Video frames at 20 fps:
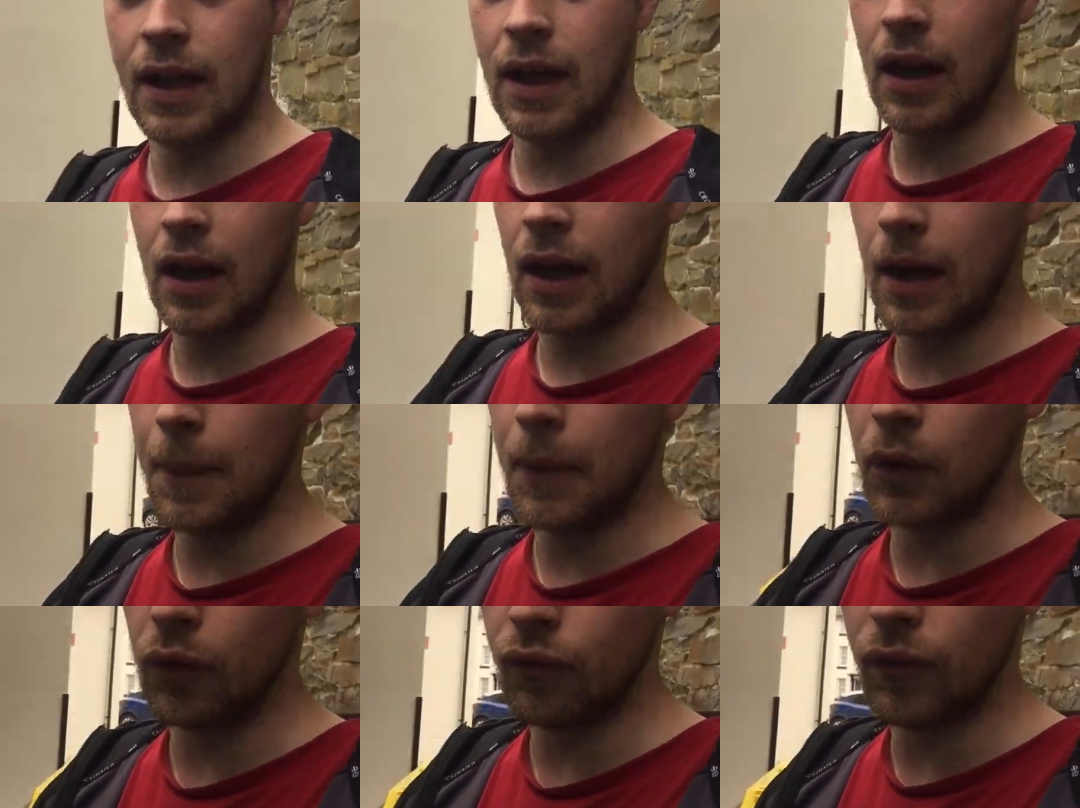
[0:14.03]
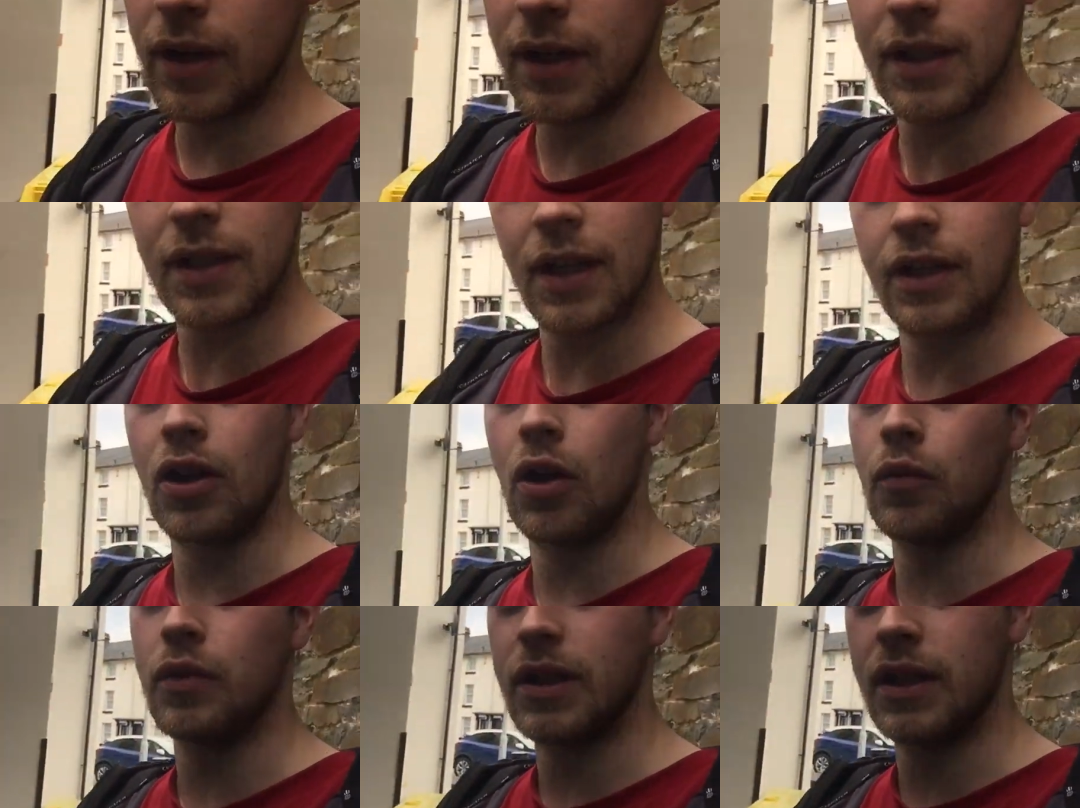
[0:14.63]
but the reason I
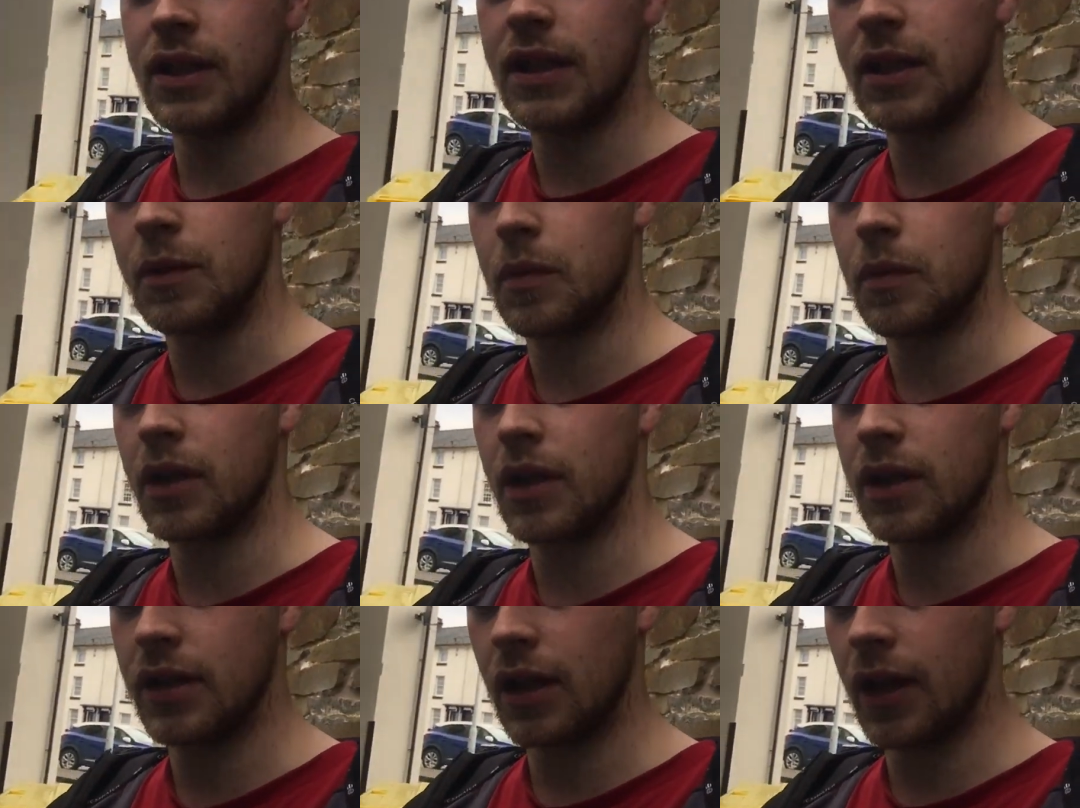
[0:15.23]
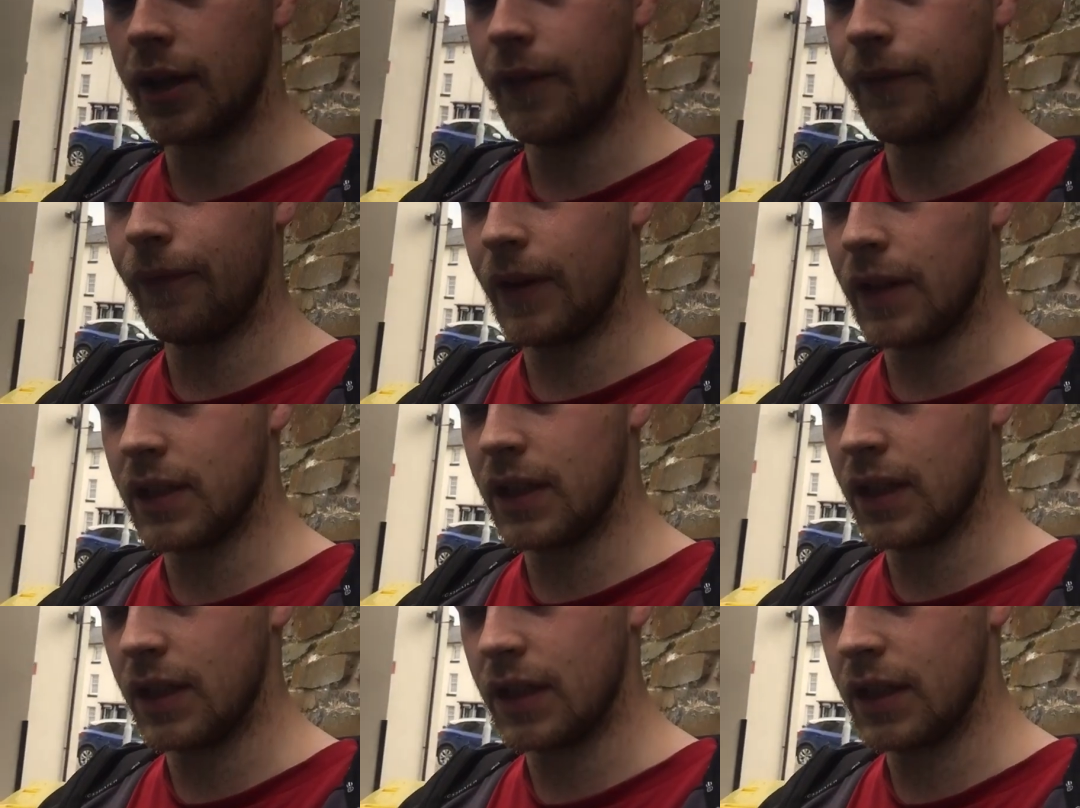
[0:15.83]
noticed is because I'd
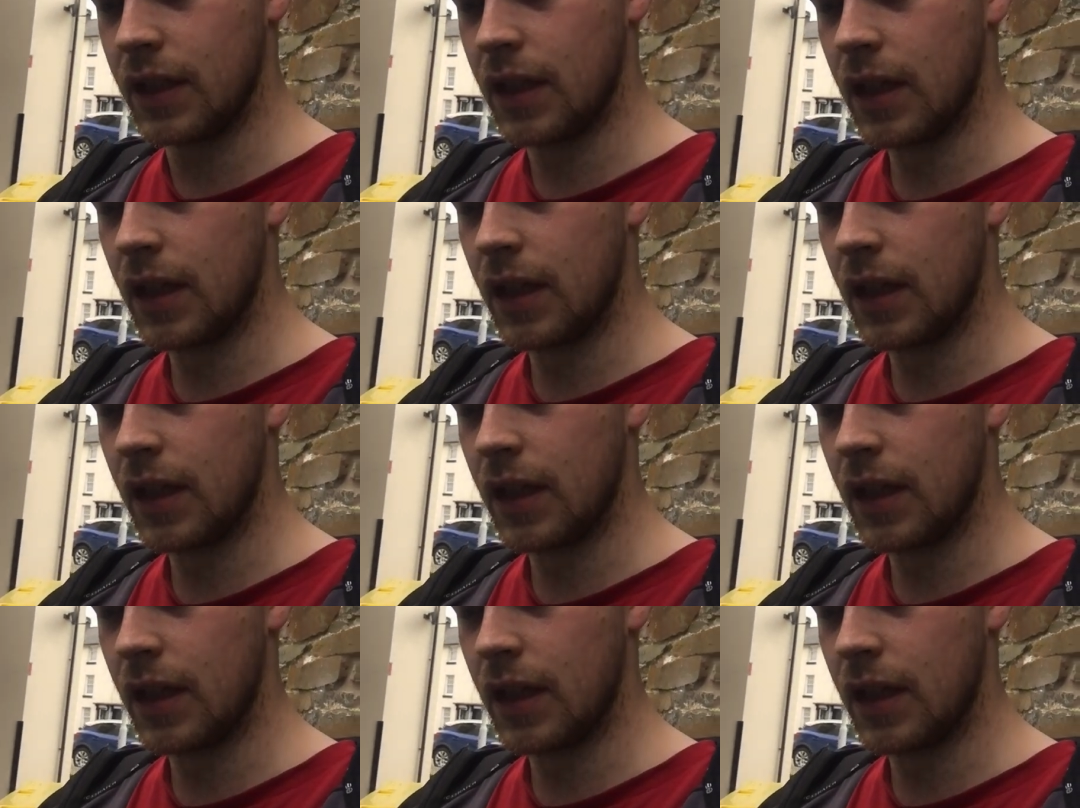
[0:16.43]
fitted